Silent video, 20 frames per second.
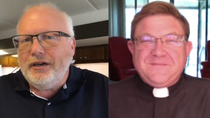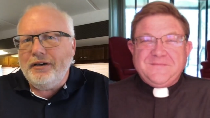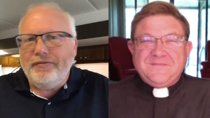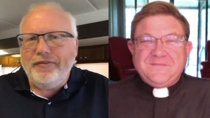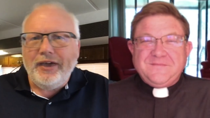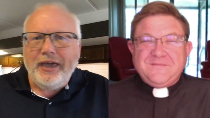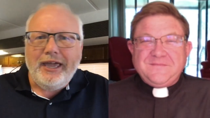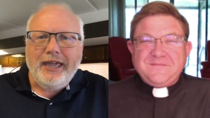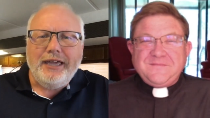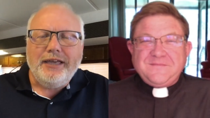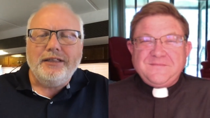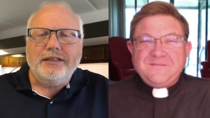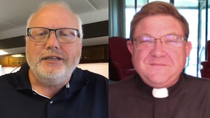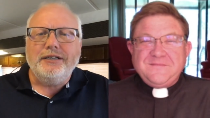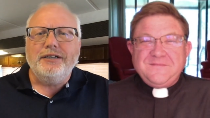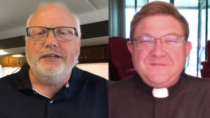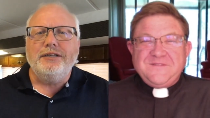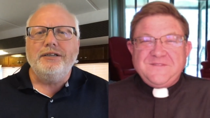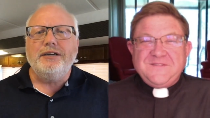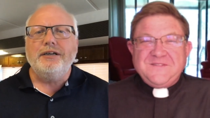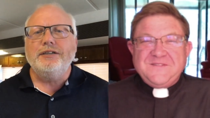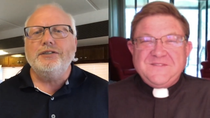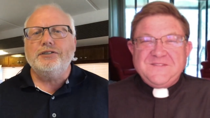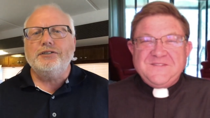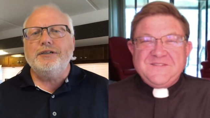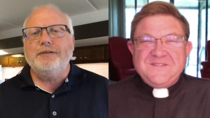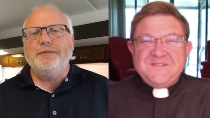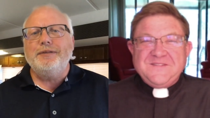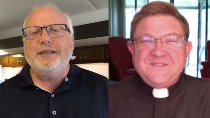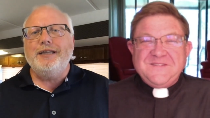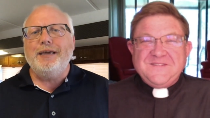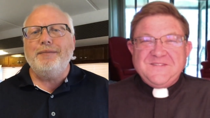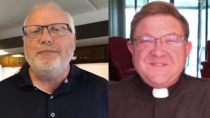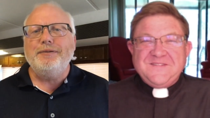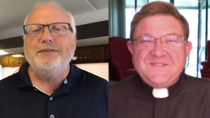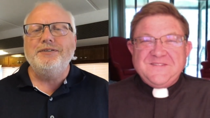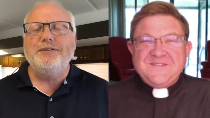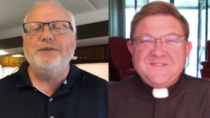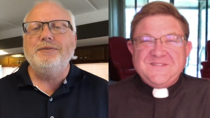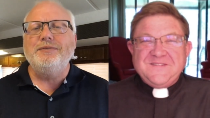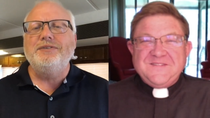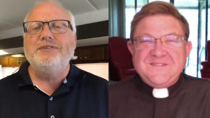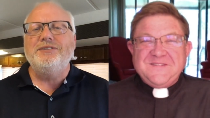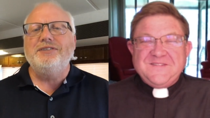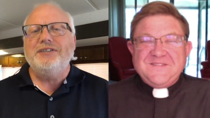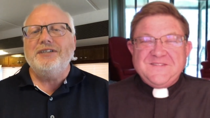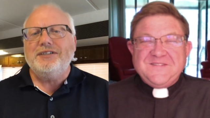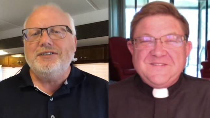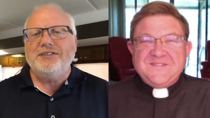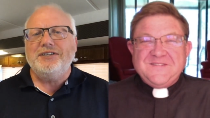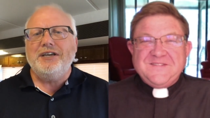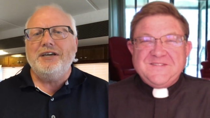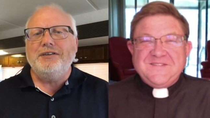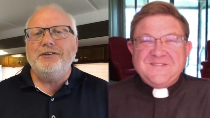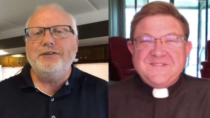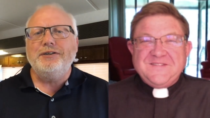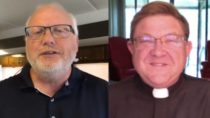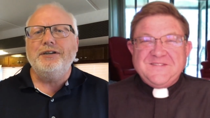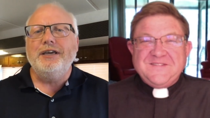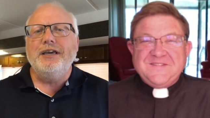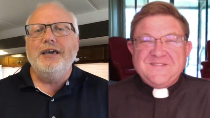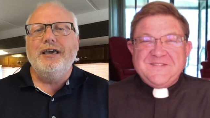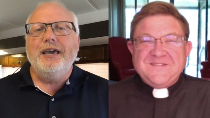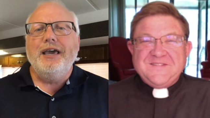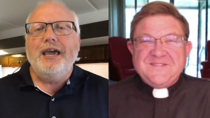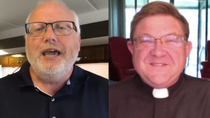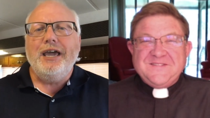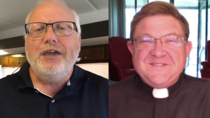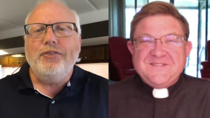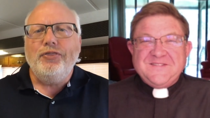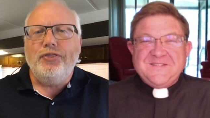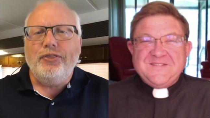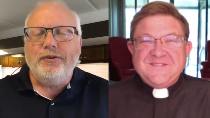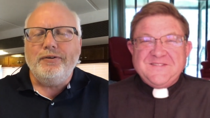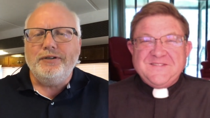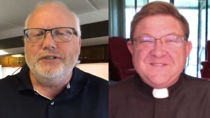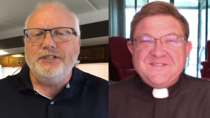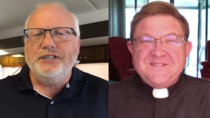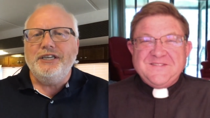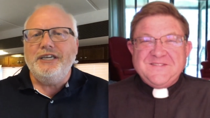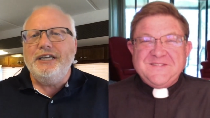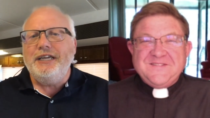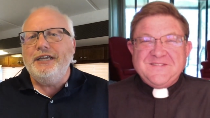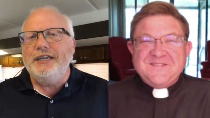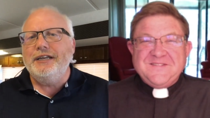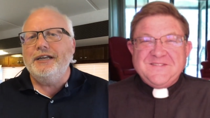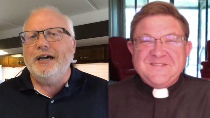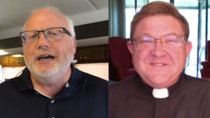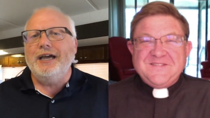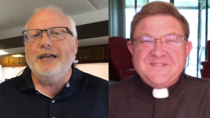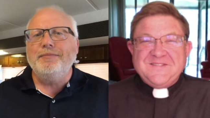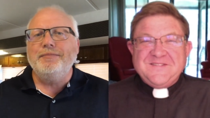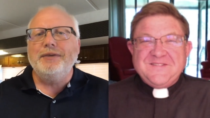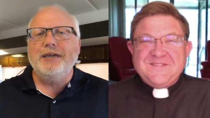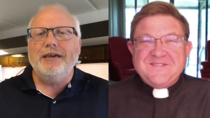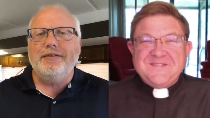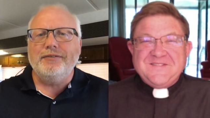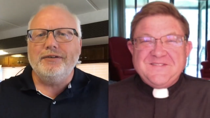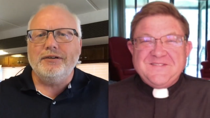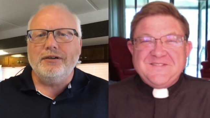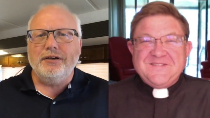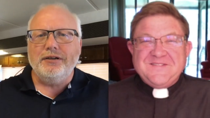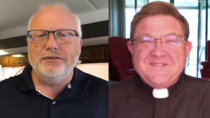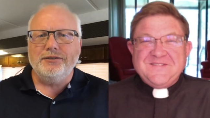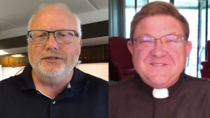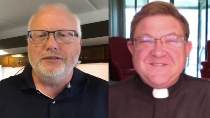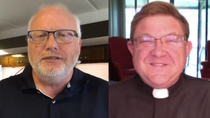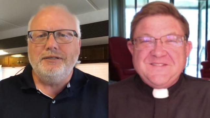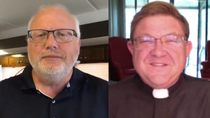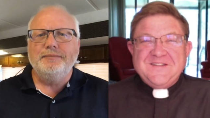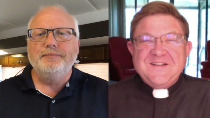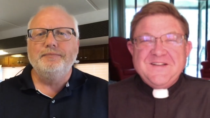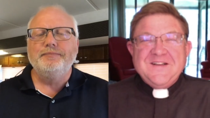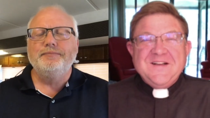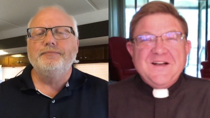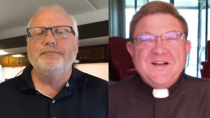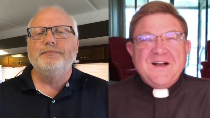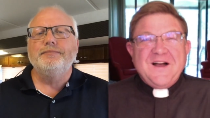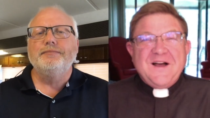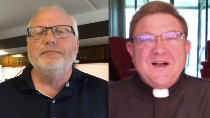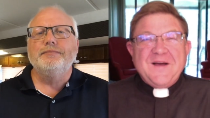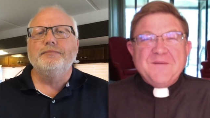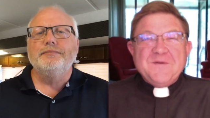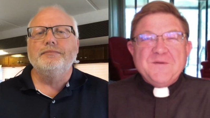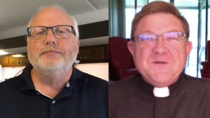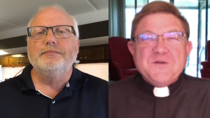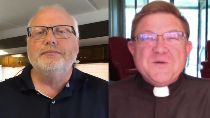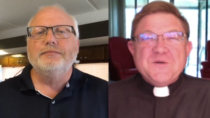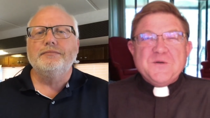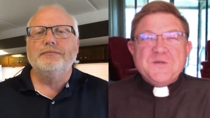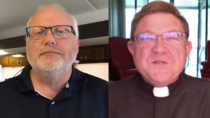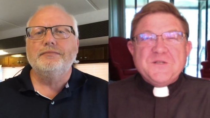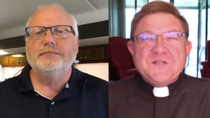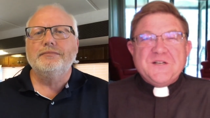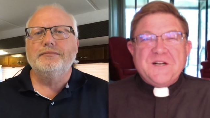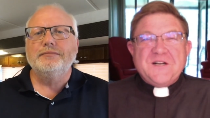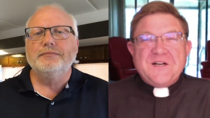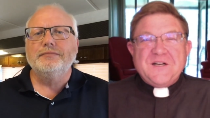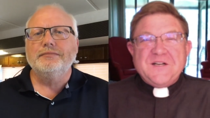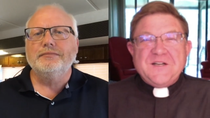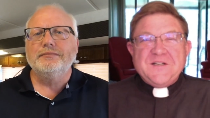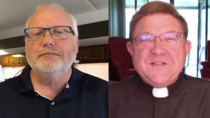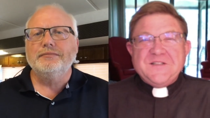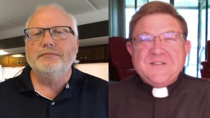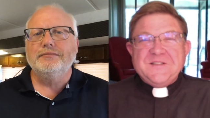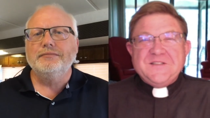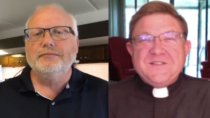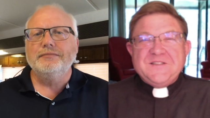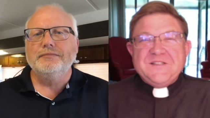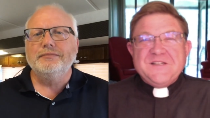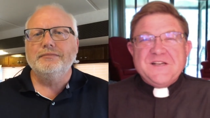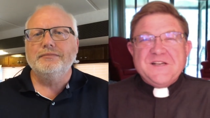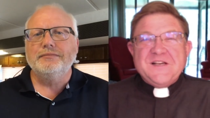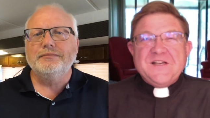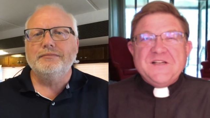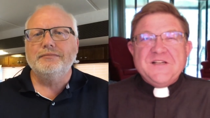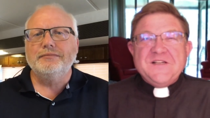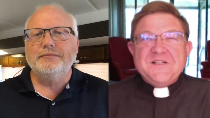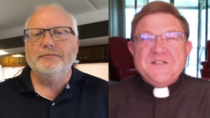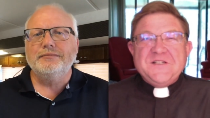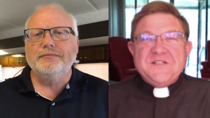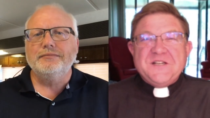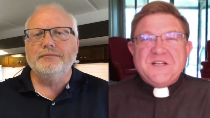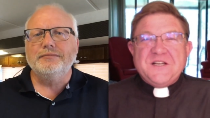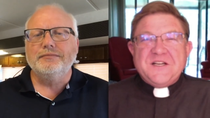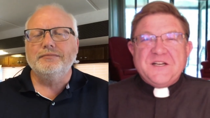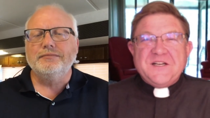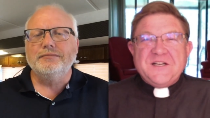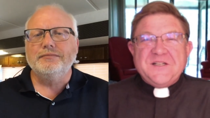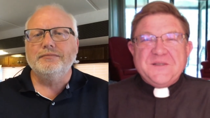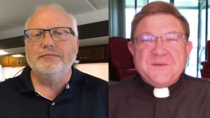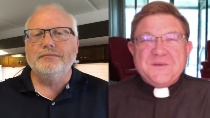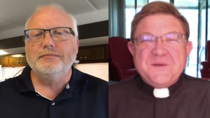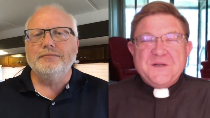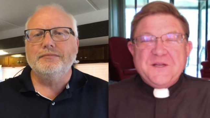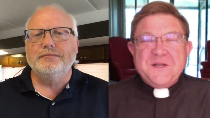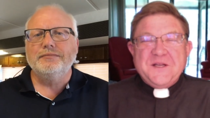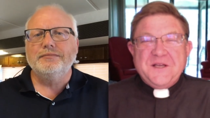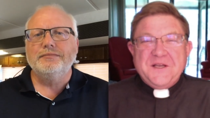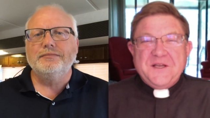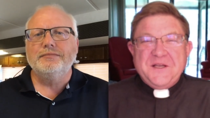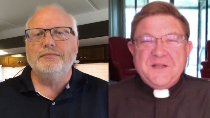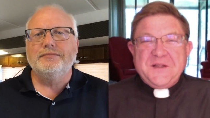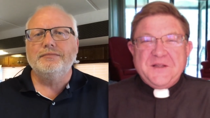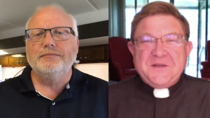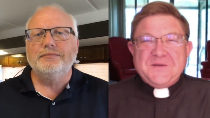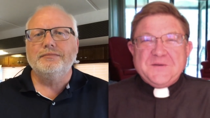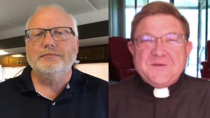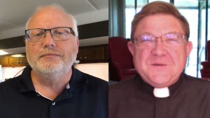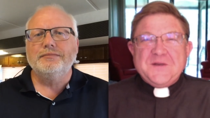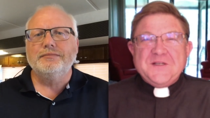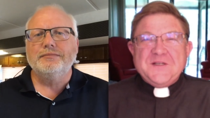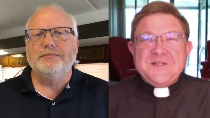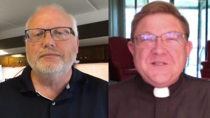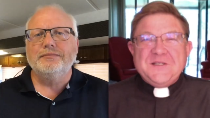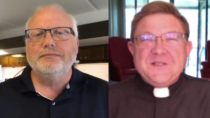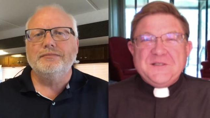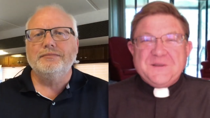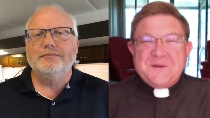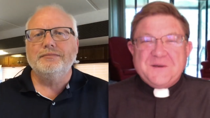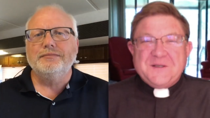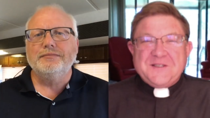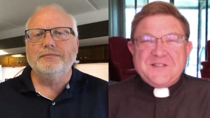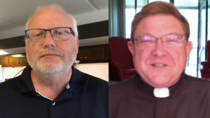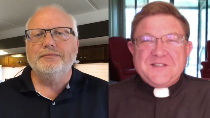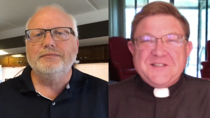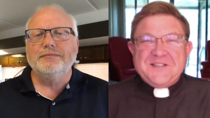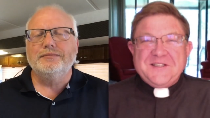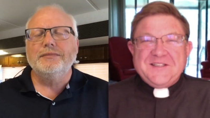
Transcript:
Speaker 1: of Anglican Unscripted, episode 613. I'm Kevin Kallsen.
Speaker 2: I'm George Conger. Today is July 28th, 2020.